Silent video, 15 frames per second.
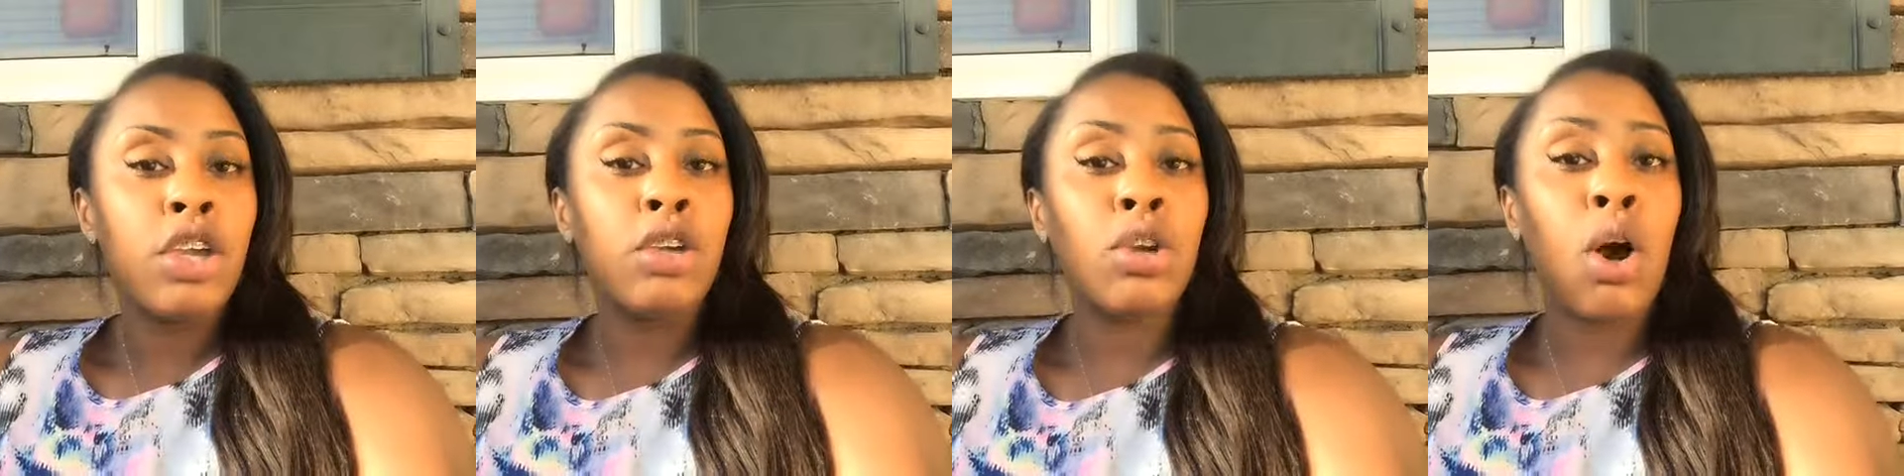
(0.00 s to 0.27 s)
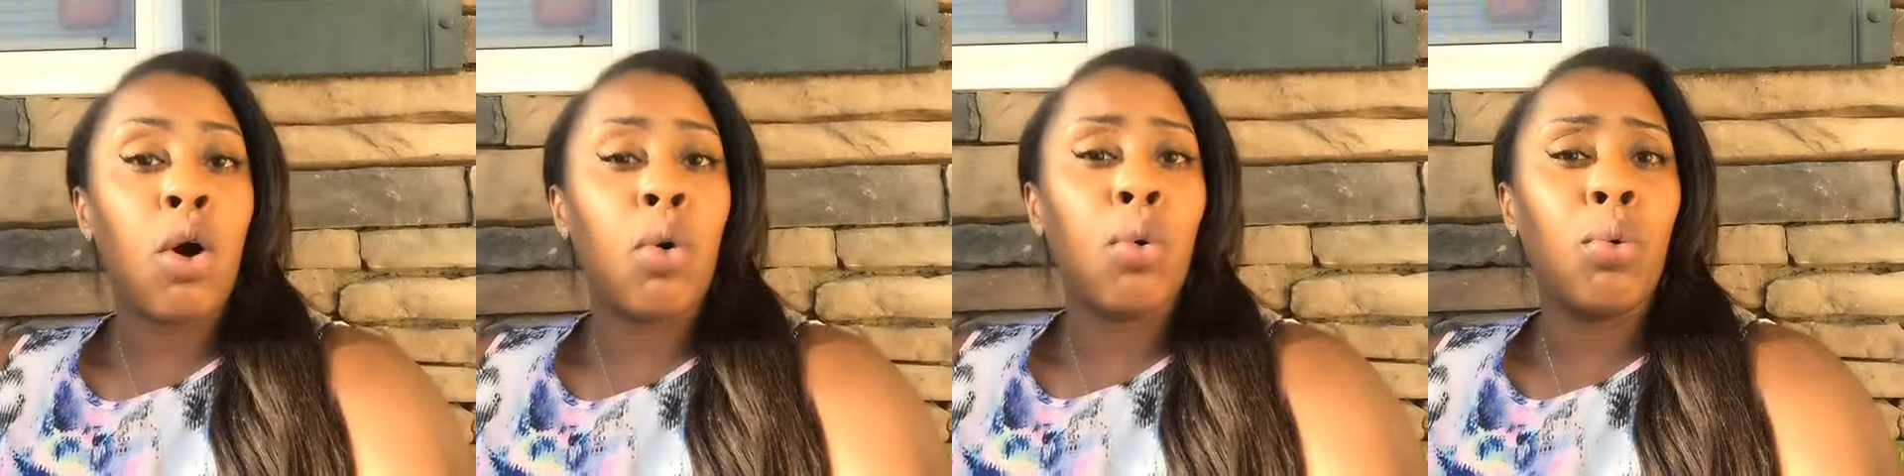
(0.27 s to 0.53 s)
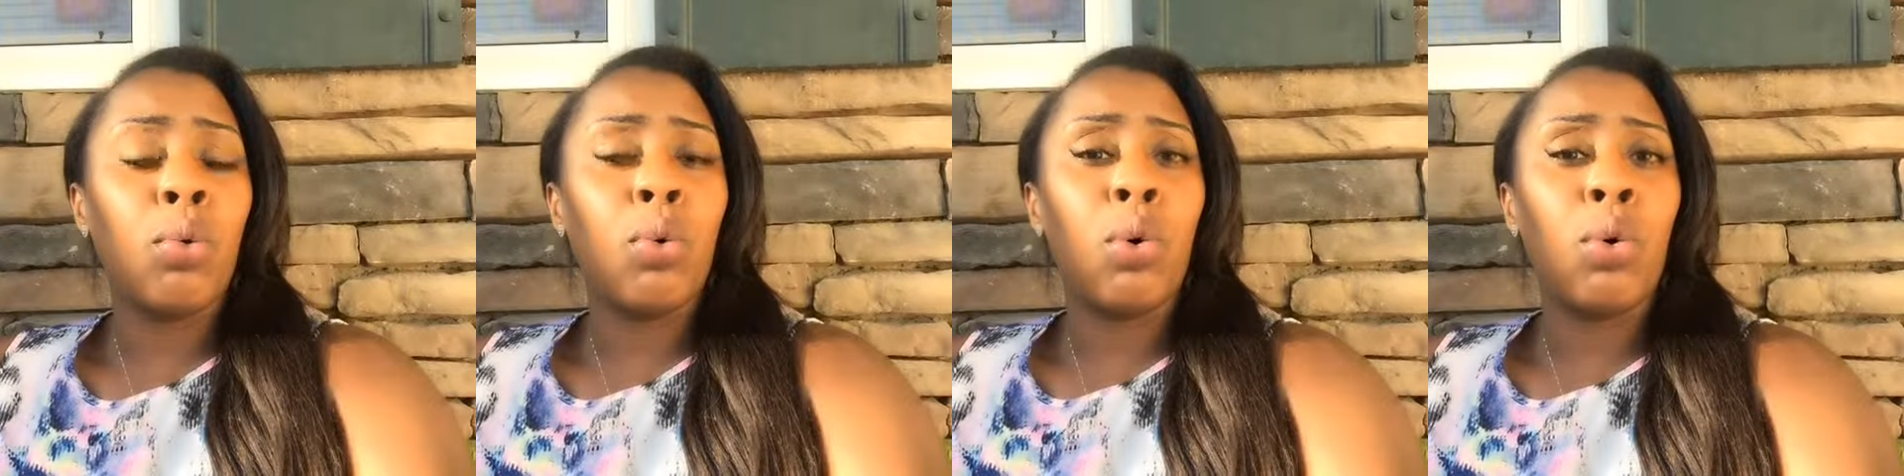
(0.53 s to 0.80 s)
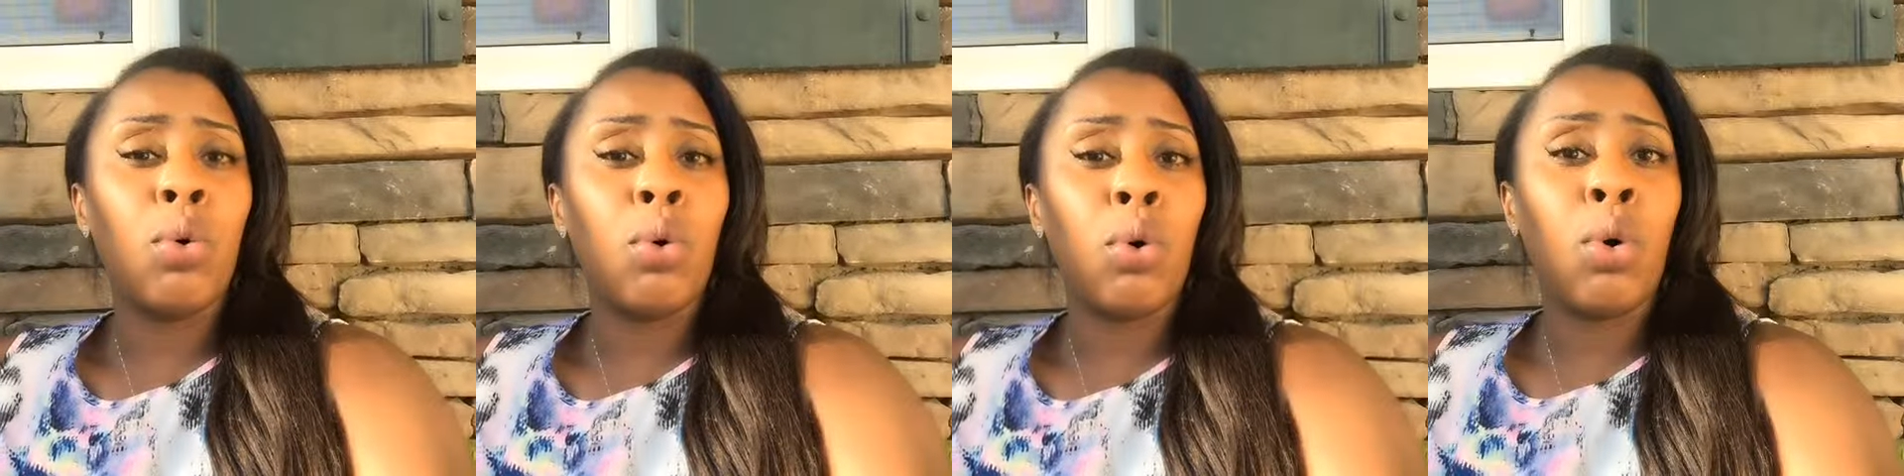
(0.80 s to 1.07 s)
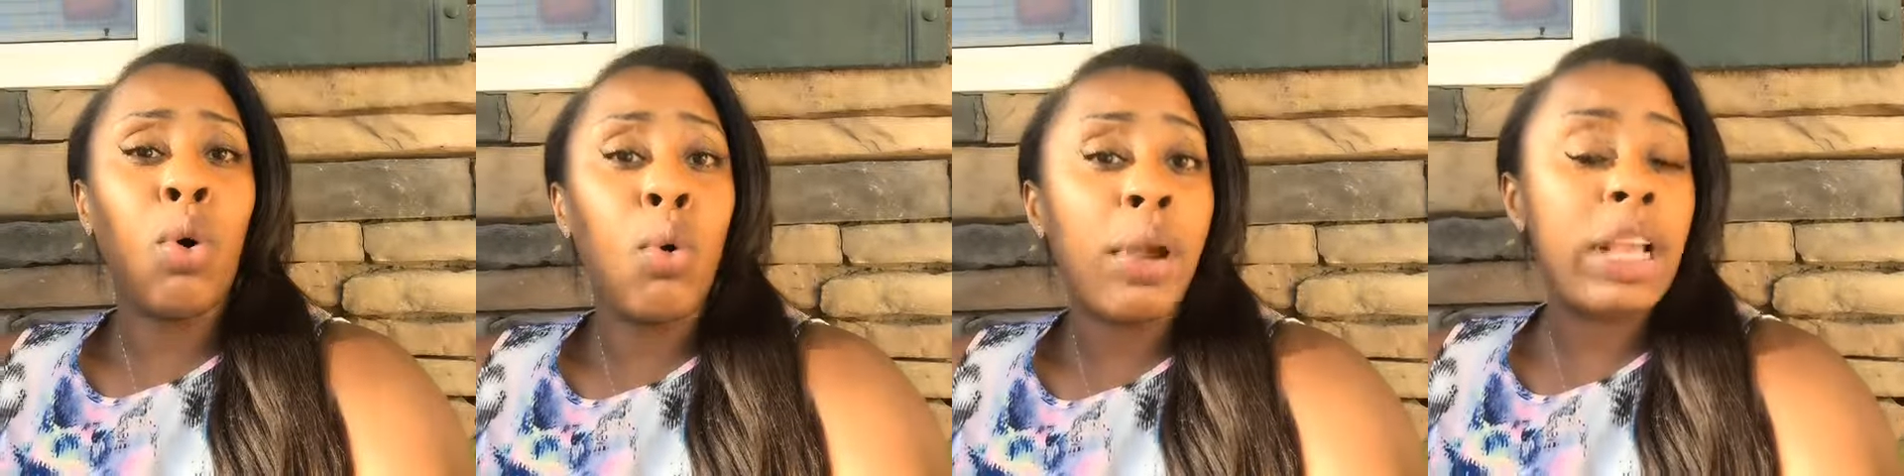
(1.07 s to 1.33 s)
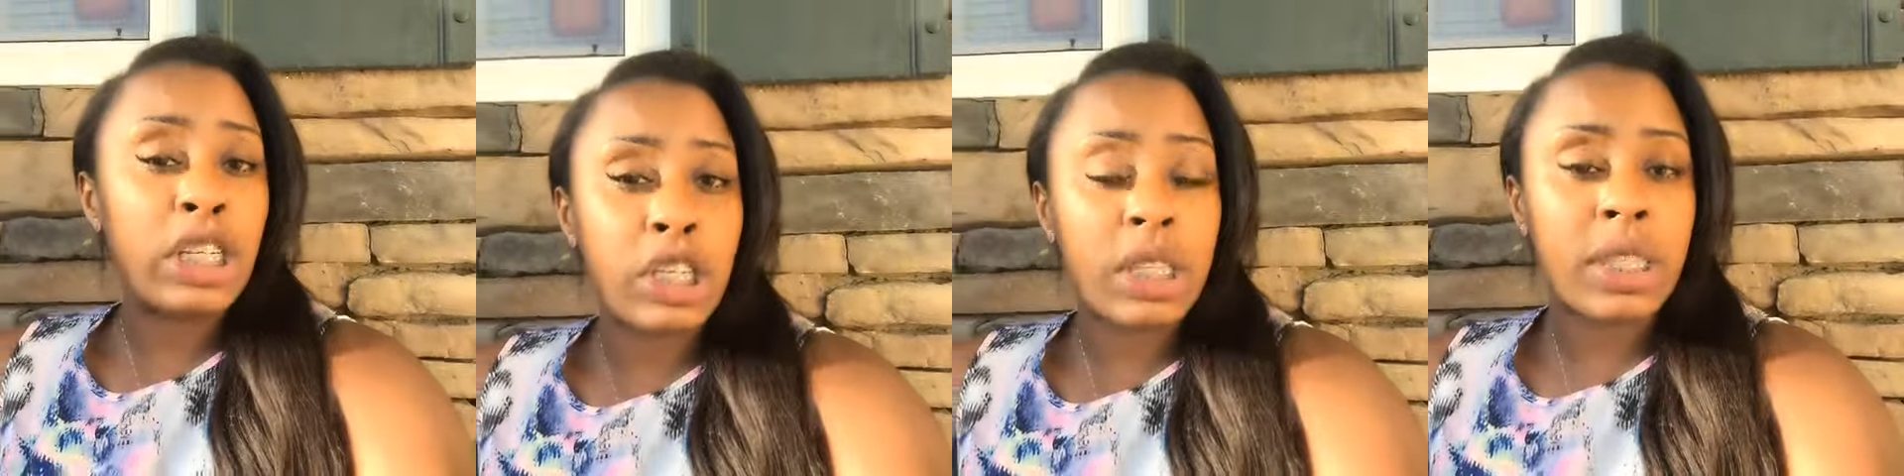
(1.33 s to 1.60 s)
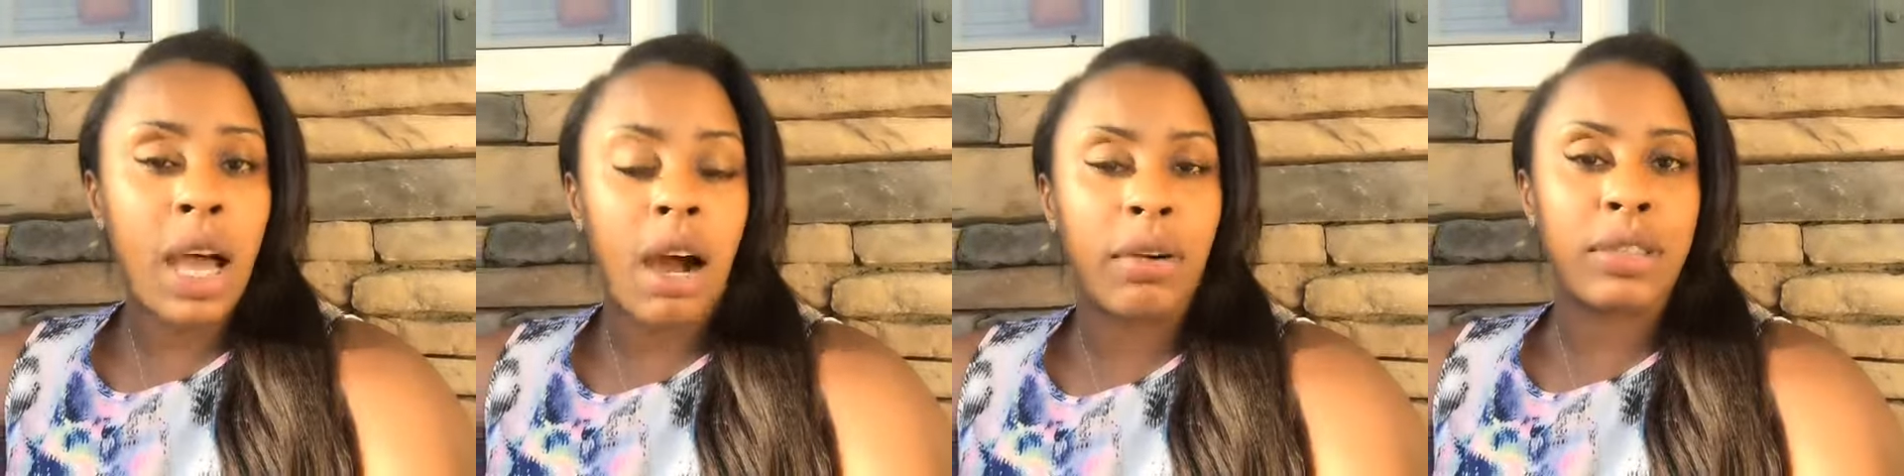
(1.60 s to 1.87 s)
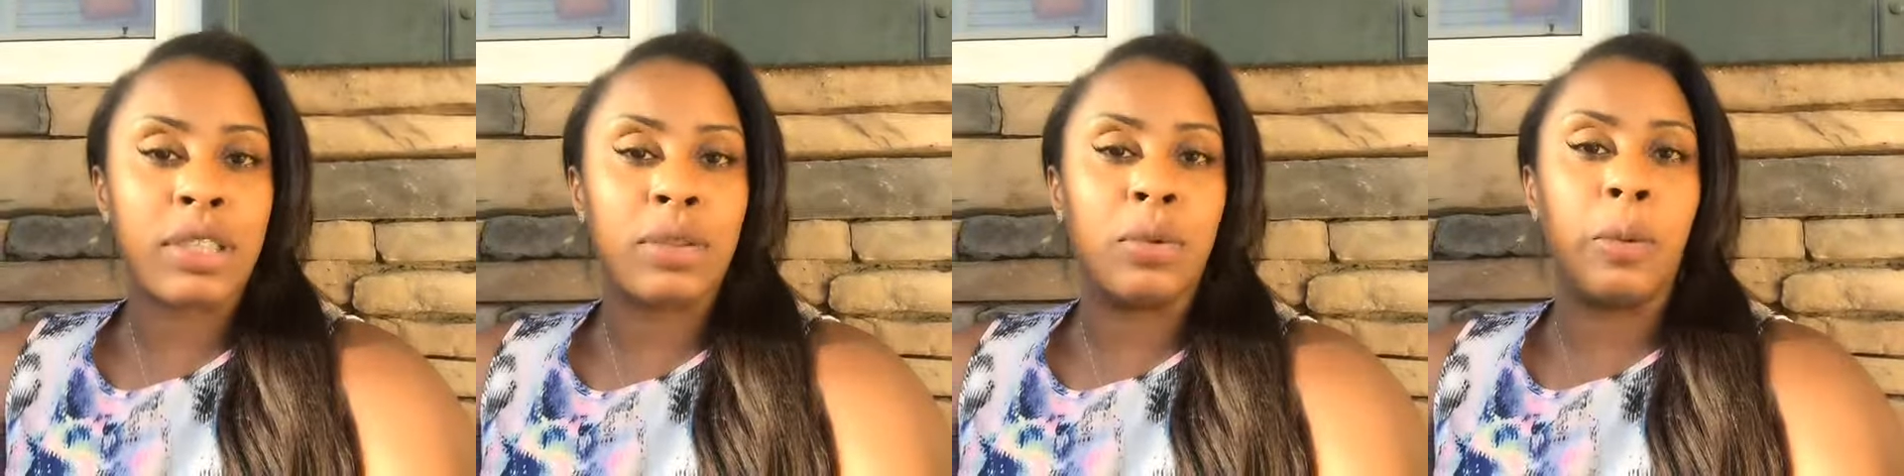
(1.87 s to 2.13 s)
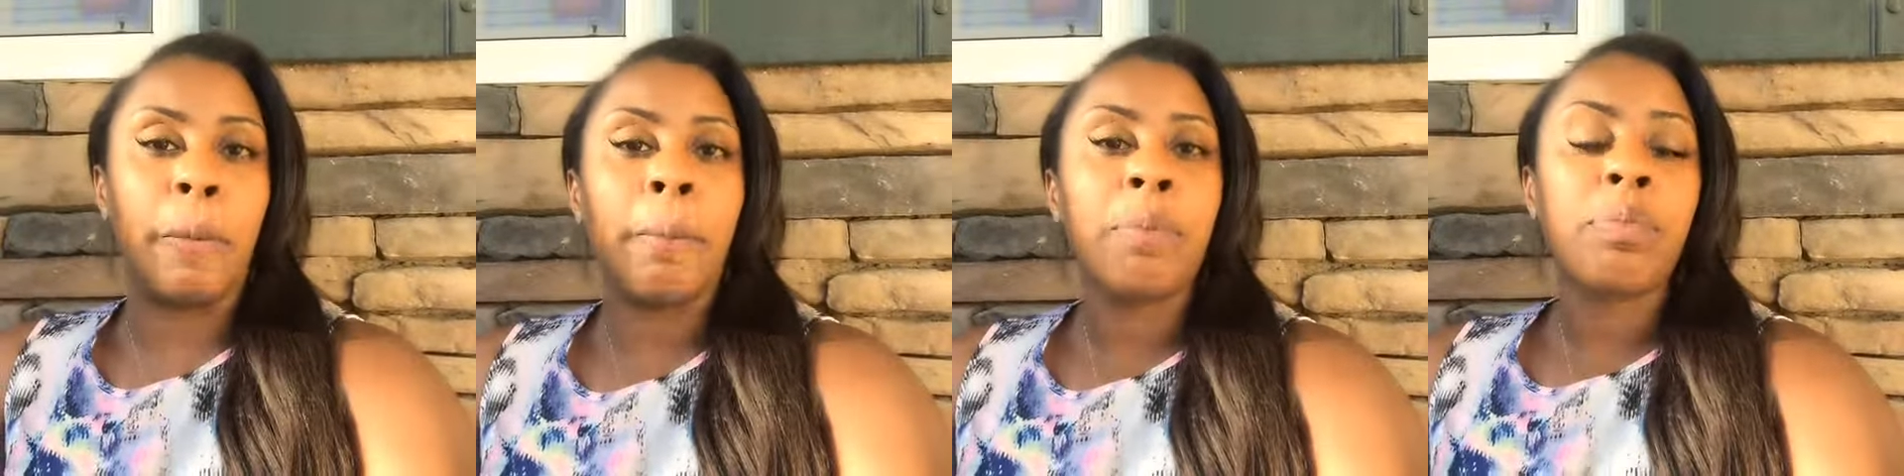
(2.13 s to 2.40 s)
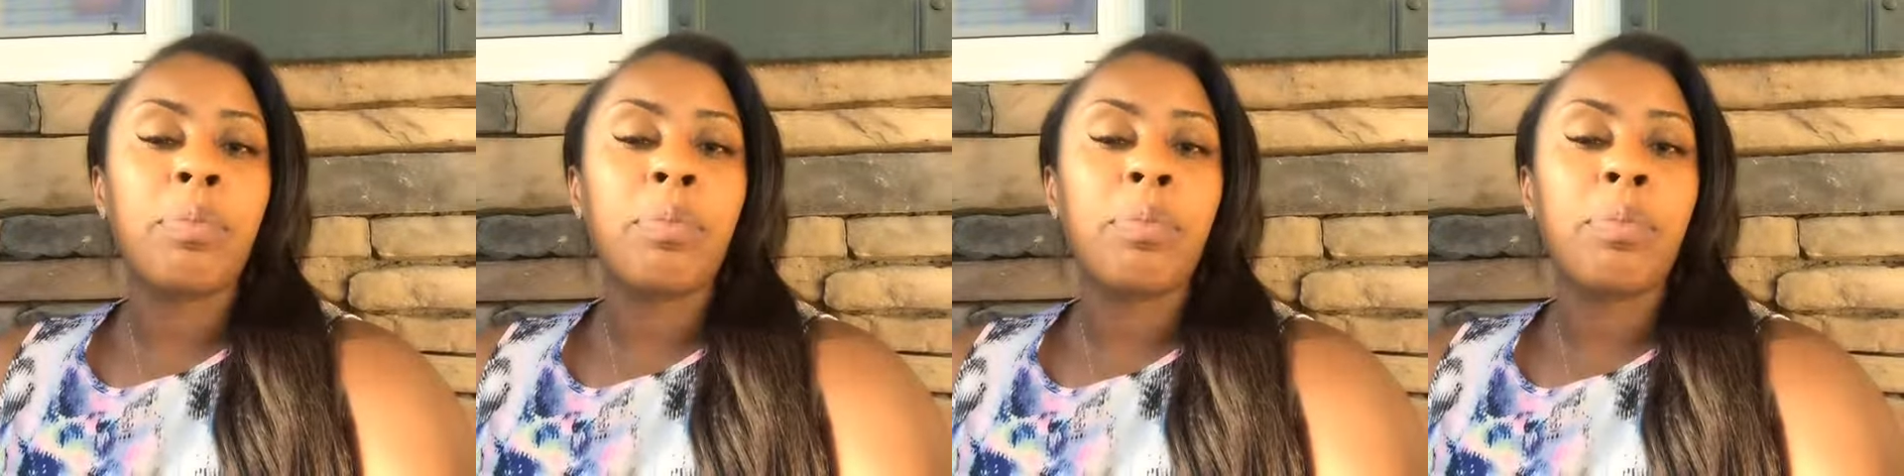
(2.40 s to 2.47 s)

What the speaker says: you know, who he should talk to.